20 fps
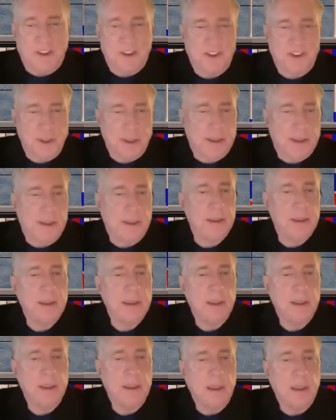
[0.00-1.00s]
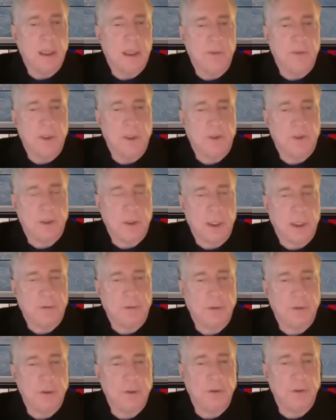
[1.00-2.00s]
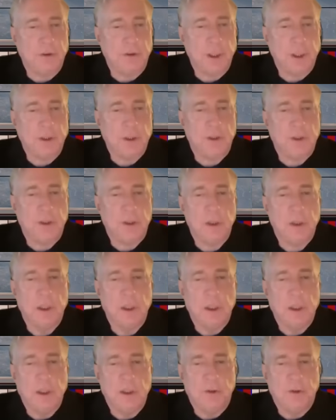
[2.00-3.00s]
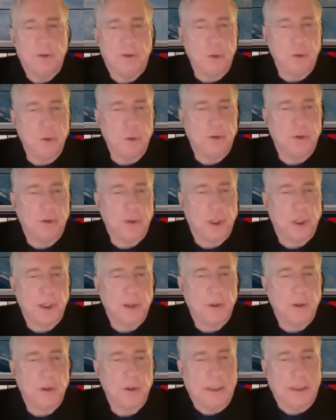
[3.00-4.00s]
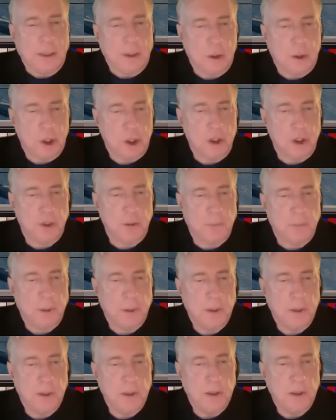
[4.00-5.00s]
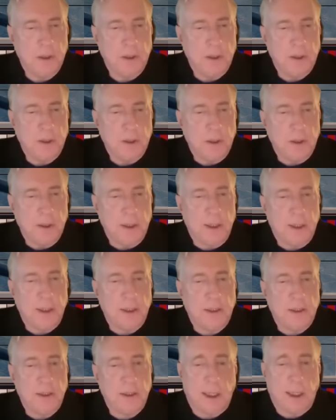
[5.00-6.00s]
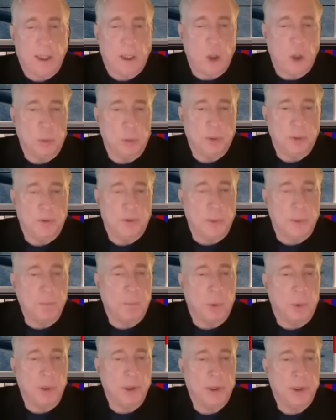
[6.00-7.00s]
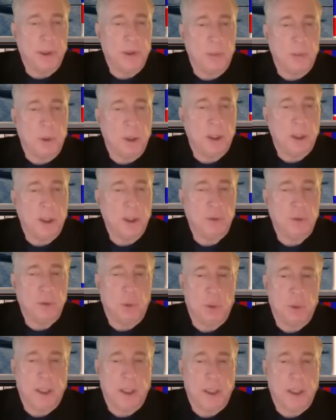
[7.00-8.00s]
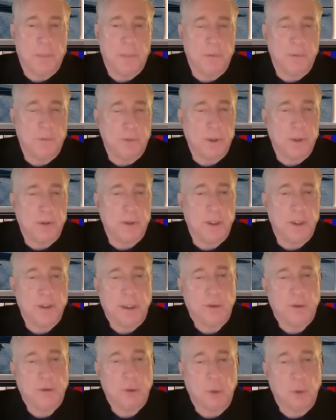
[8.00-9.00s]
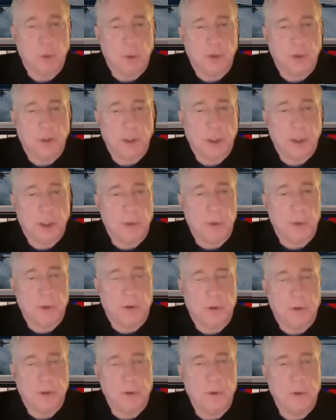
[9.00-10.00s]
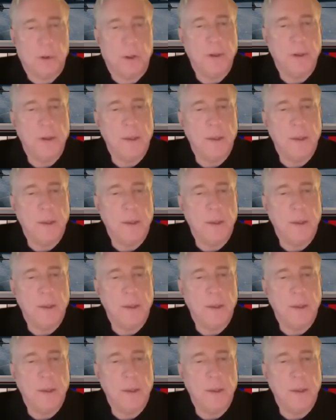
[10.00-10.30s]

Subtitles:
sick of this left of center suicidal leadership. And I hope at some point that Americans will wake up and figure out that's what we're dealing with too.